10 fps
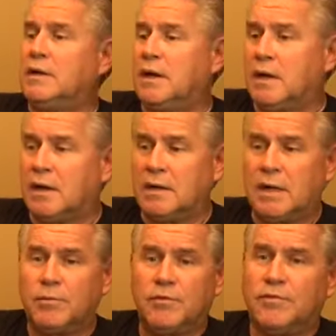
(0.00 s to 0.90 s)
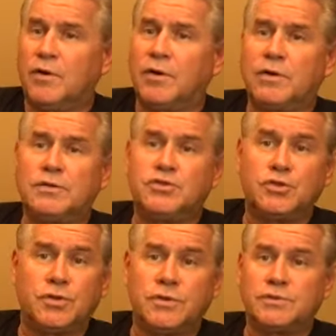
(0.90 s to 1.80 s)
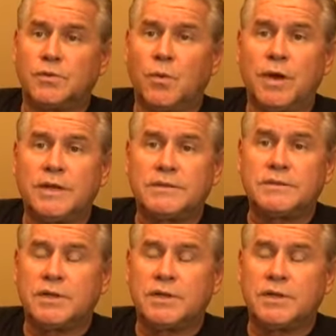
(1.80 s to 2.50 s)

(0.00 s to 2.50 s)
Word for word: uh, a couple very good shooters and wings.